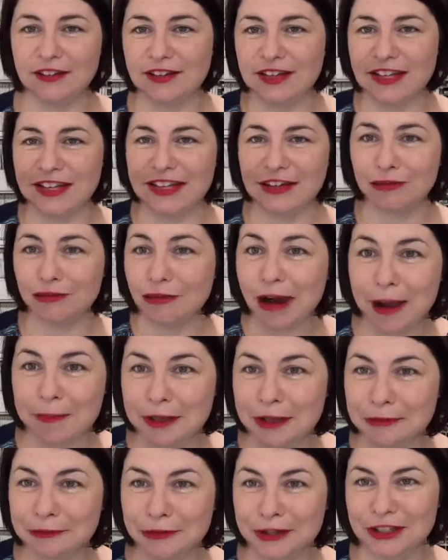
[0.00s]
to
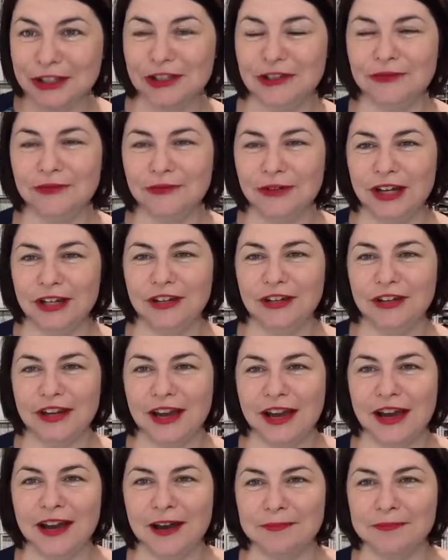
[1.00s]
grab it when you when
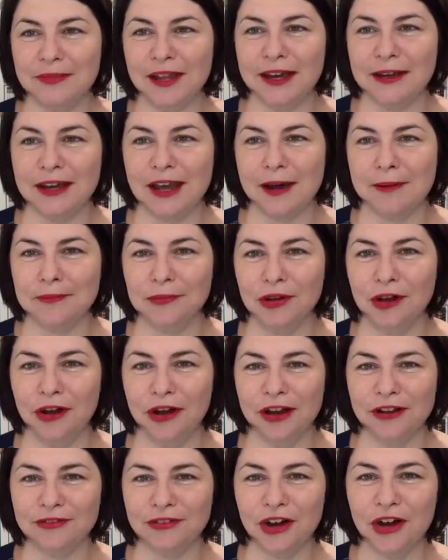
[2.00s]
um, they come live.